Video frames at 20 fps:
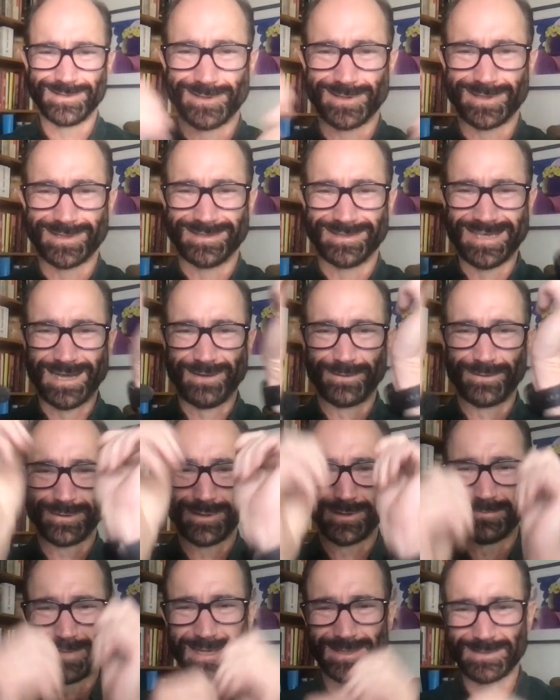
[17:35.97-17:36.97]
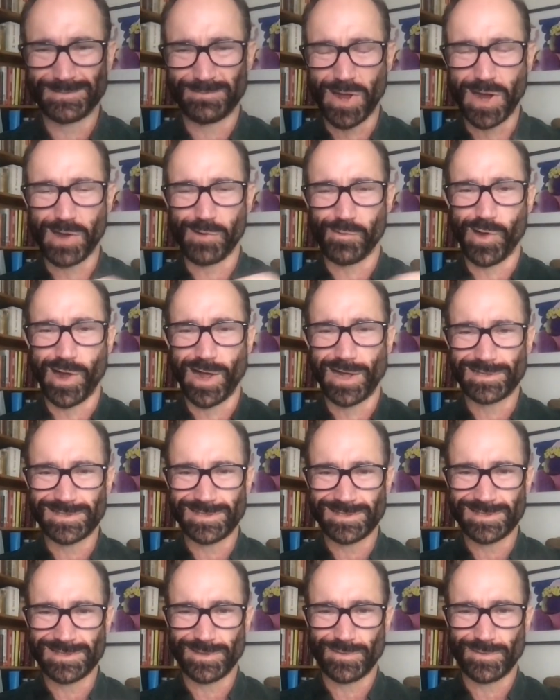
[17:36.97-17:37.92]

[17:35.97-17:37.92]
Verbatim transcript: you could tell, with all my smartwatches.